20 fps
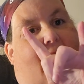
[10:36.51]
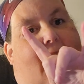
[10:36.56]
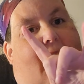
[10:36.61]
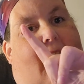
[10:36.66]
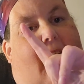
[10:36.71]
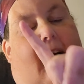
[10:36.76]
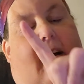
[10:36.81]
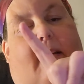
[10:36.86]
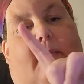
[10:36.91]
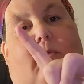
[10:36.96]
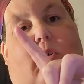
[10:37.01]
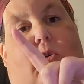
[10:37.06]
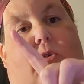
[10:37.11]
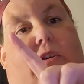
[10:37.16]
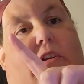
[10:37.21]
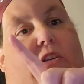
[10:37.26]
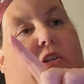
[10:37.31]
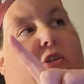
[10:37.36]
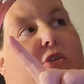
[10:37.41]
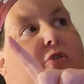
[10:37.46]
I'm going
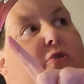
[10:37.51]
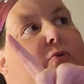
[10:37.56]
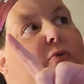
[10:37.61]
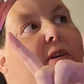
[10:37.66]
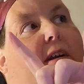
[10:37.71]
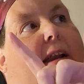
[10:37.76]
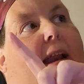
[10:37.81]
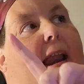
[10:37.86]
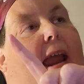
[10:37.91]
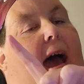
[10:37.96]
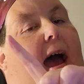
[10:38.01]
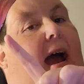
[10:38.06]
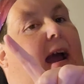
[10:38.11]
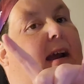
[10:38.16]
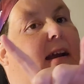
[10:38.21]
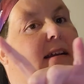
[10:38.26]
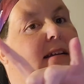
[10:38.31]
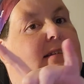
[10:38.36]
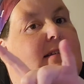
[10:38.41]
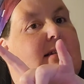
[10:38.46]
to
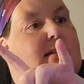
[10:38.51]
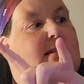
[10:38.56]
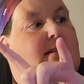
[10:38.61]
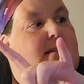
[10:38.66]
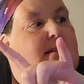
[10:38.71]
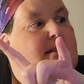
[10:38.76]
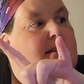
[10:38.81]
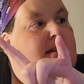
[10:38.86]
relax.